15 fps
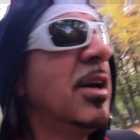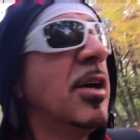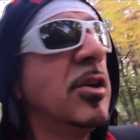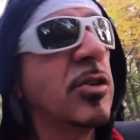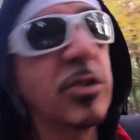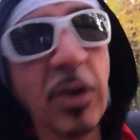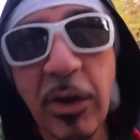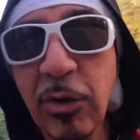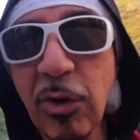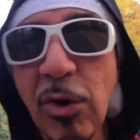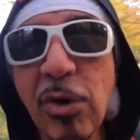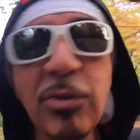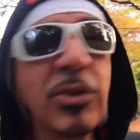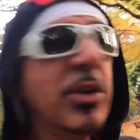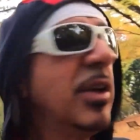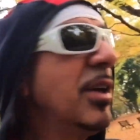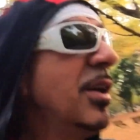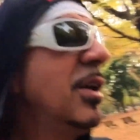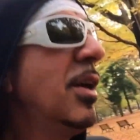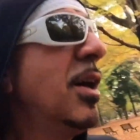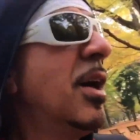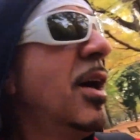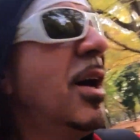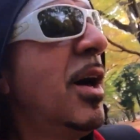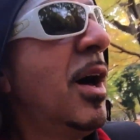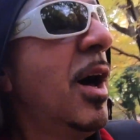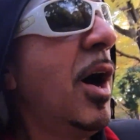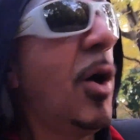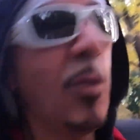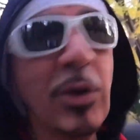so I called him,
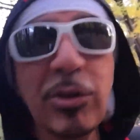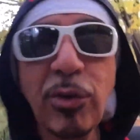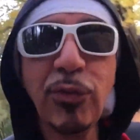I went to